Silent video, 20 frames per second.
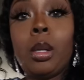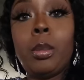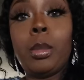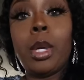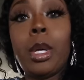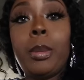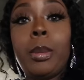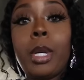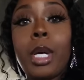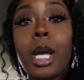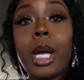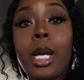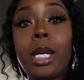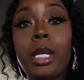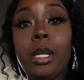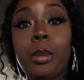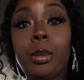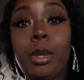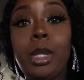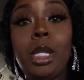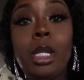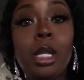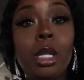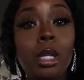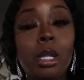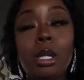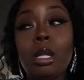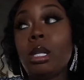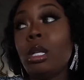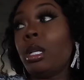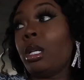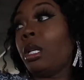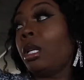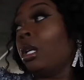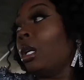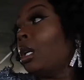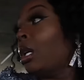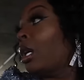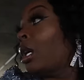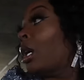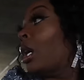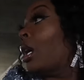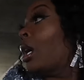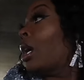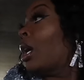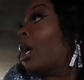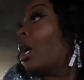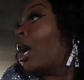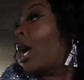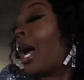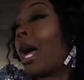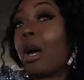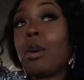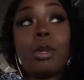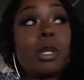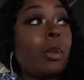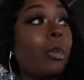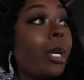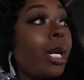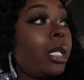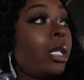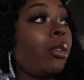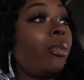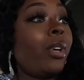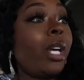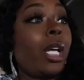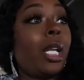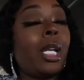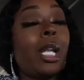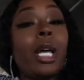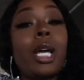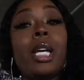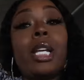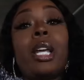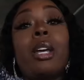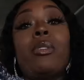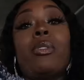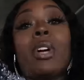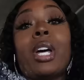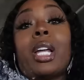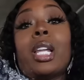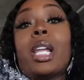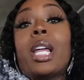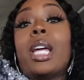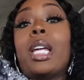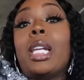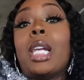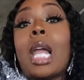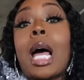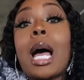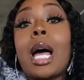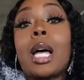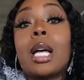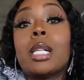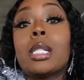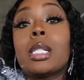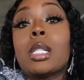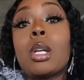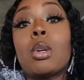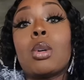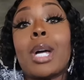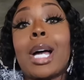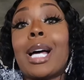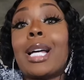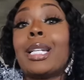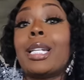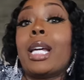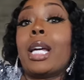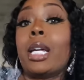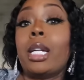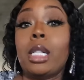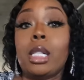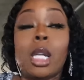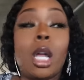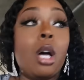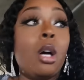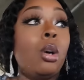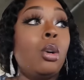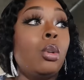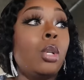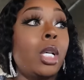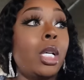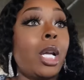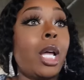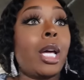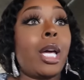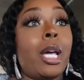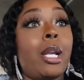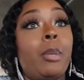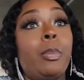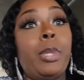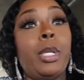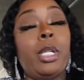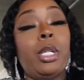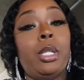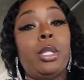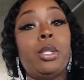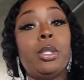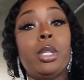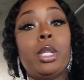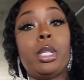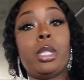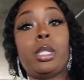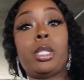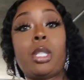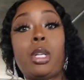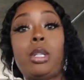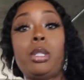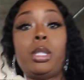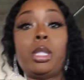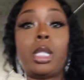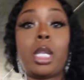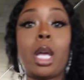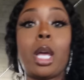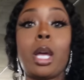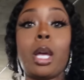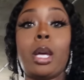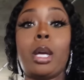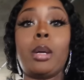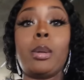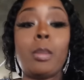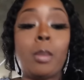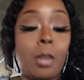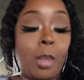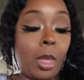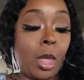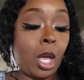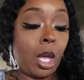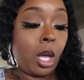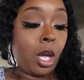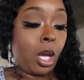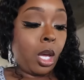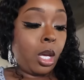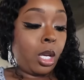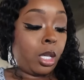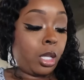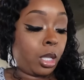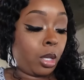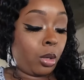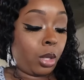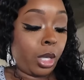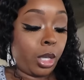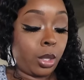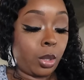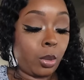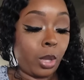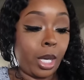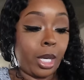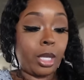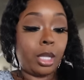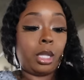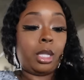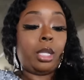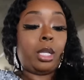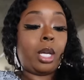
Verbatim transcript: Baby, I am here. I was about to valet. That valet line so goddamn long, and I gotta be in here at a certain time. So guess what I did?